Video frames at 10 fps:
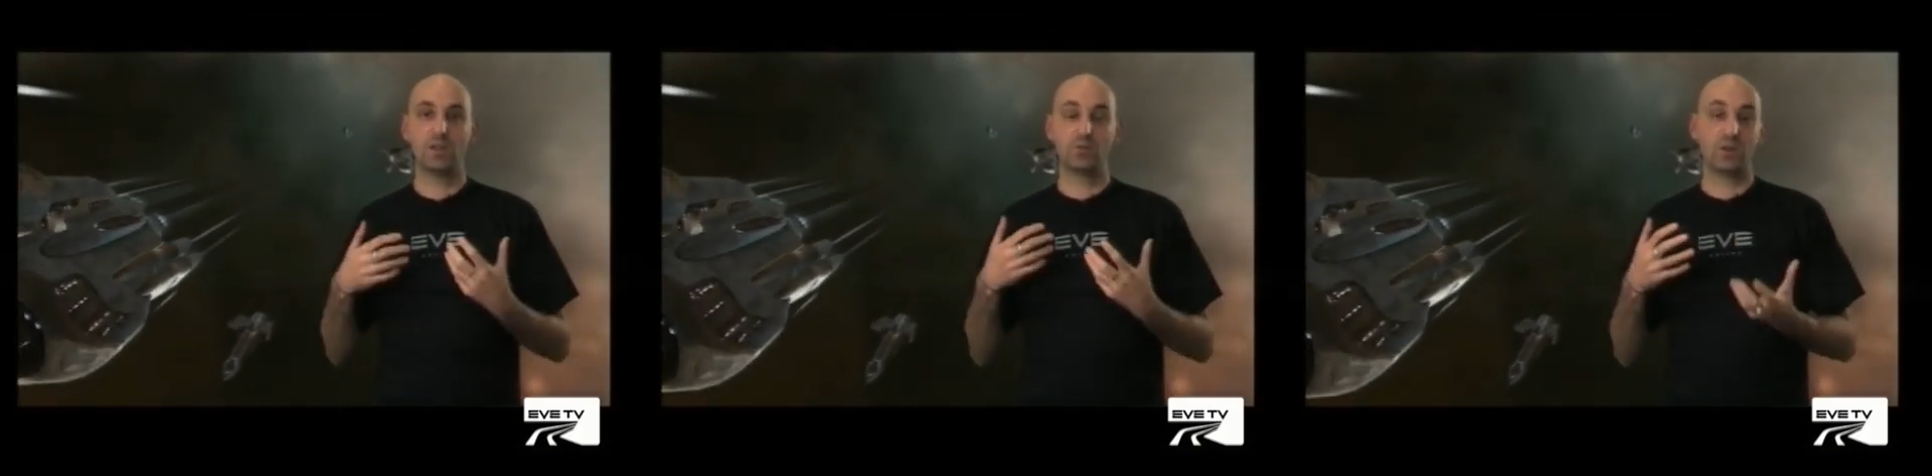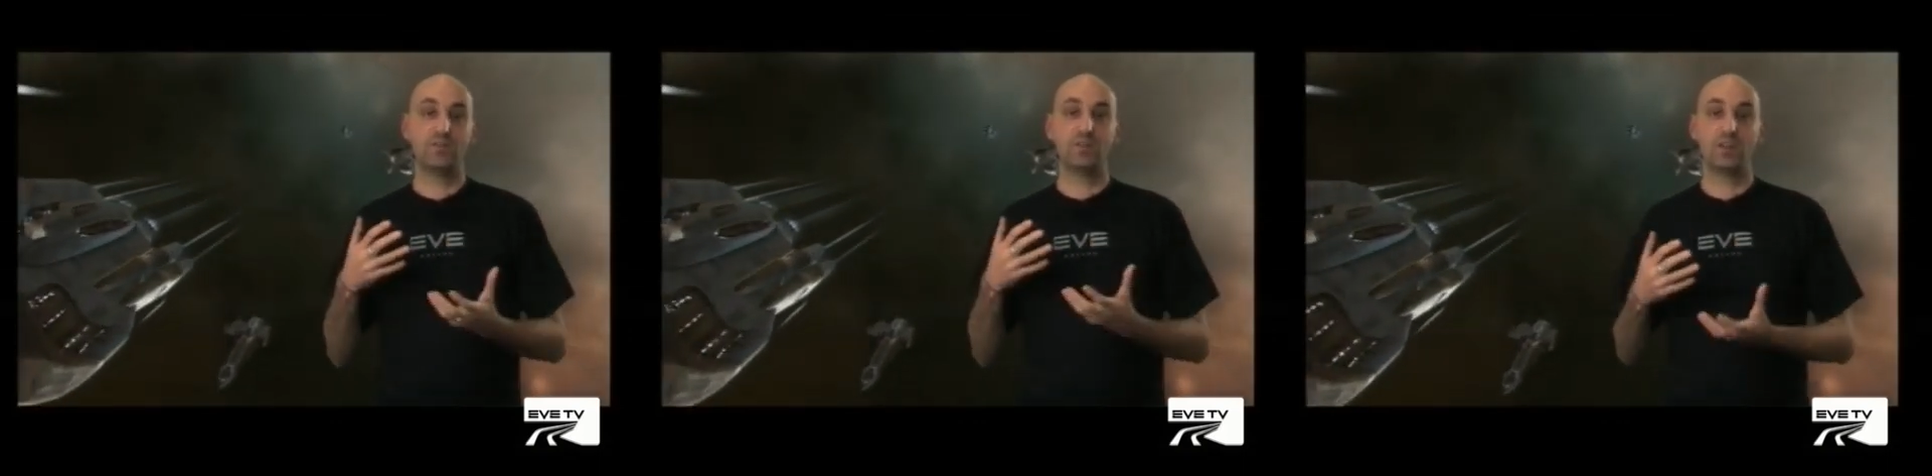It
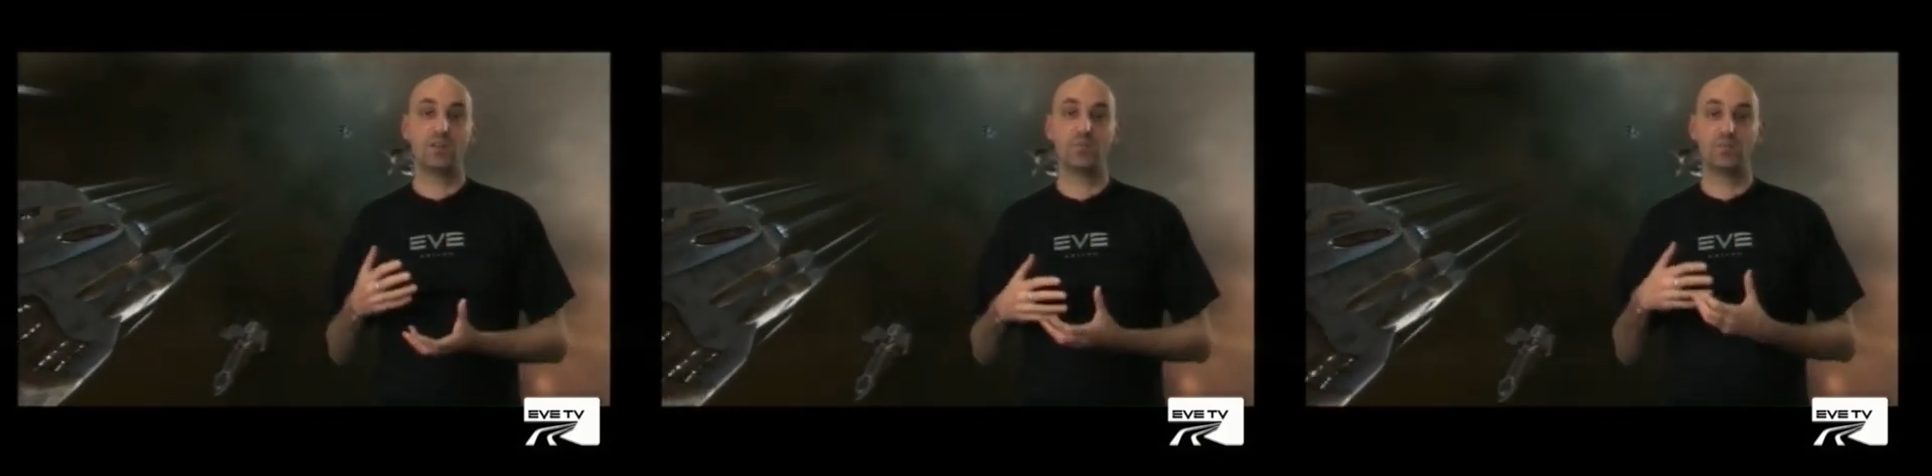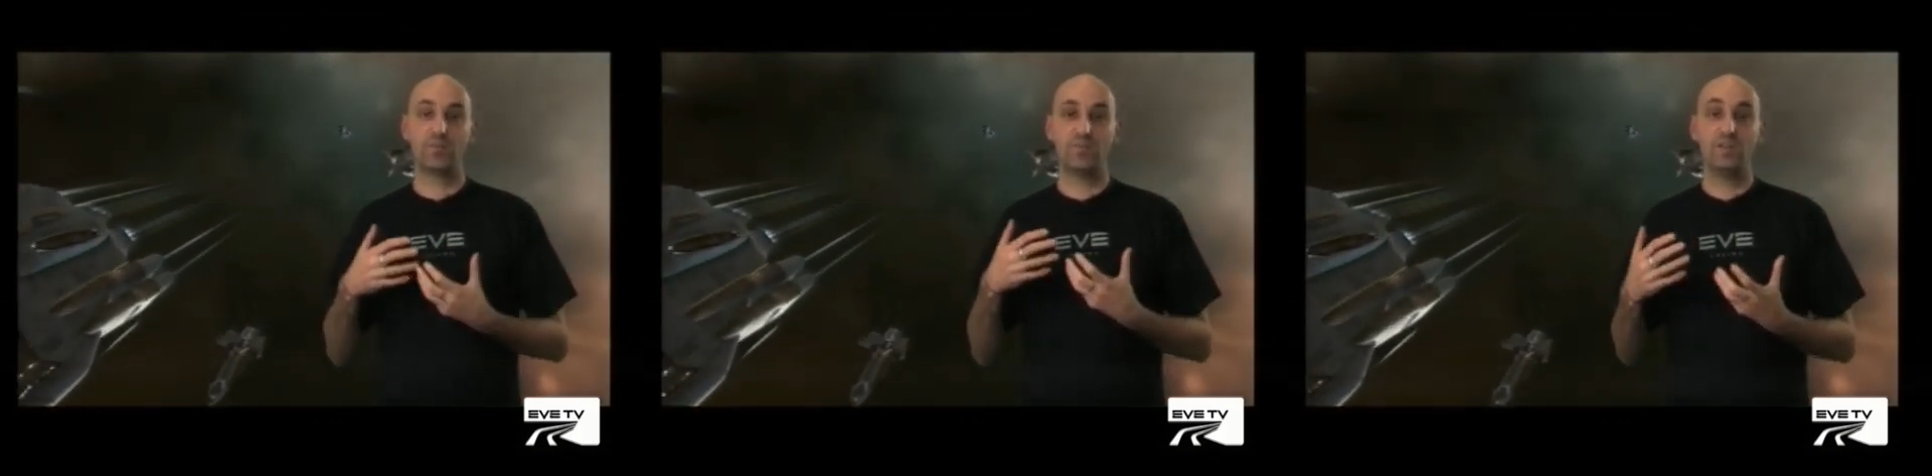would have taken him
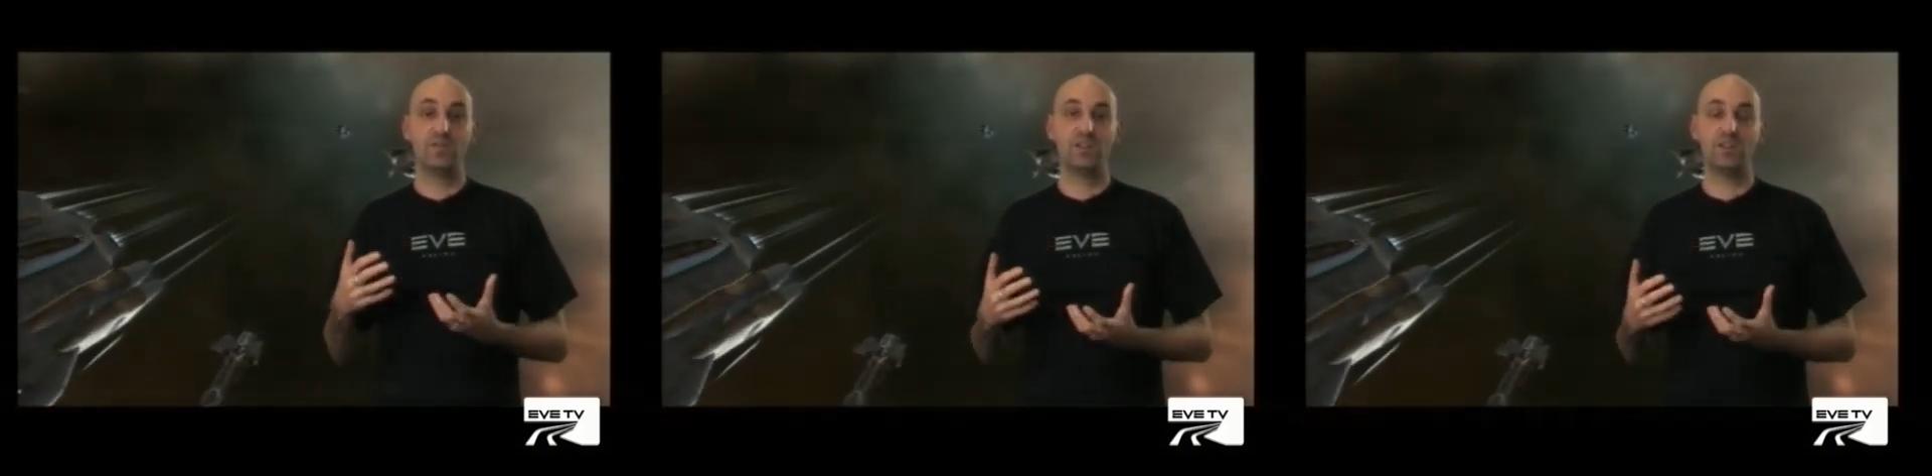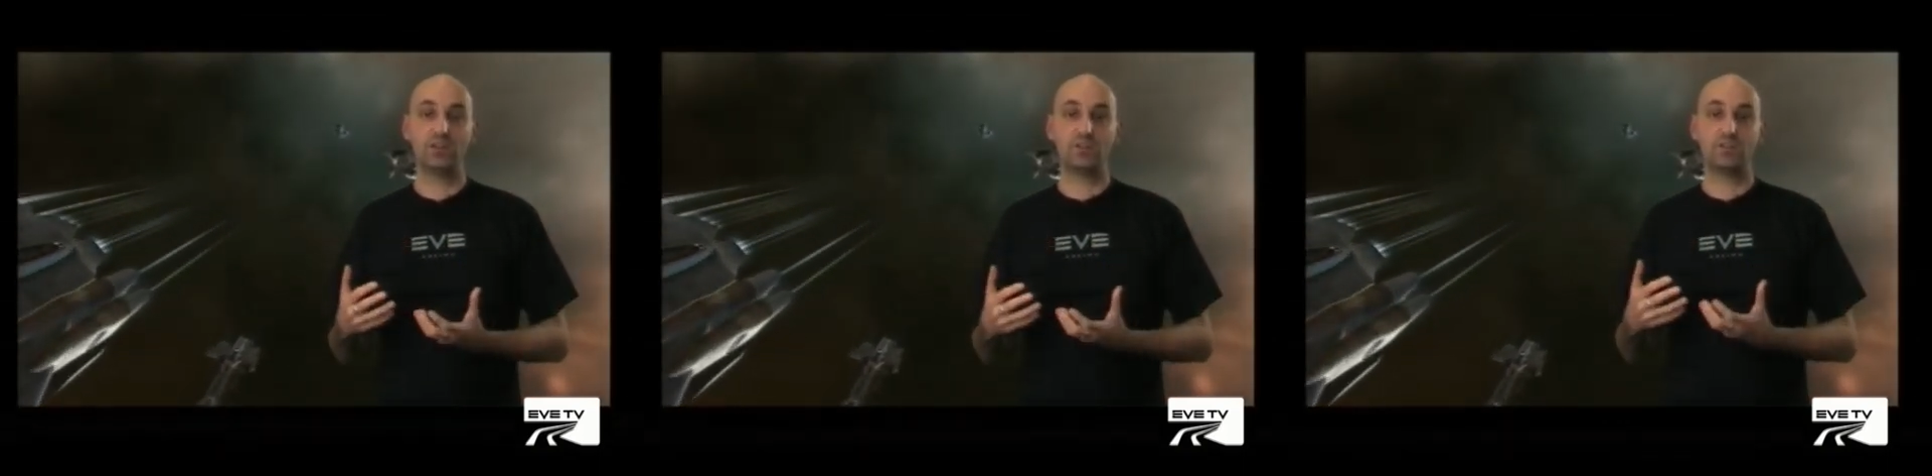50 years,